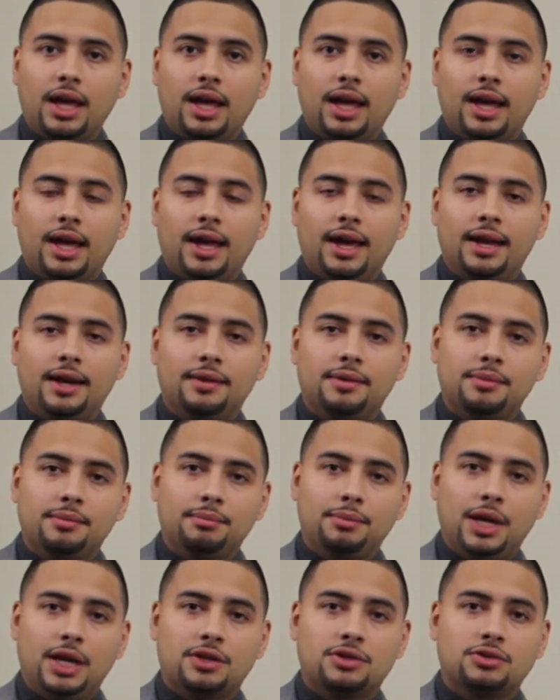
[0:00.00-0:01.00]
and
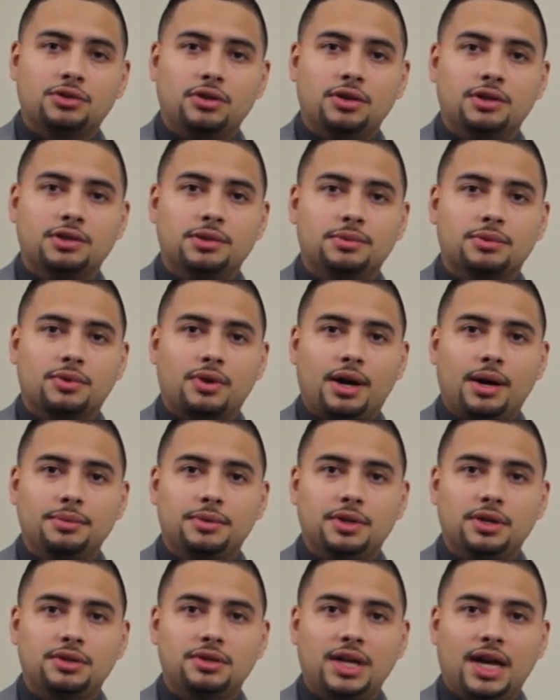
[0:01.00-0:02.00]
make sure you subscribe
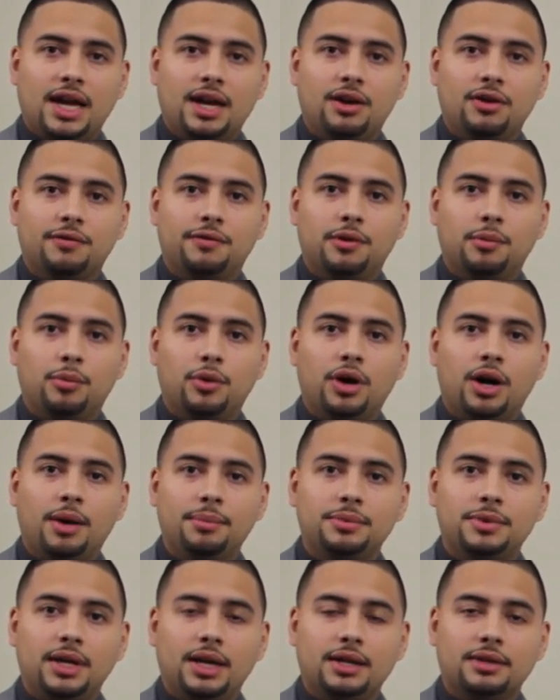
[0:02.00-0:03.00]
to the channel for more
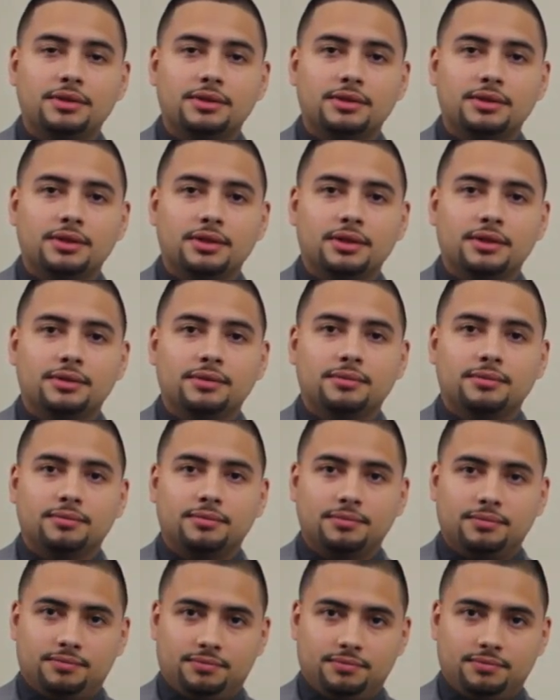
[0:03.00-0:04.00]
updates.
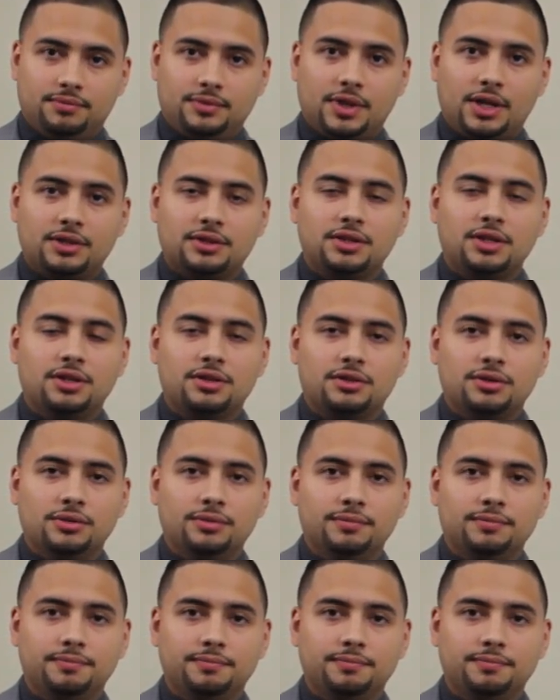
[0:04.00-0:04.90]
I'll see you soon.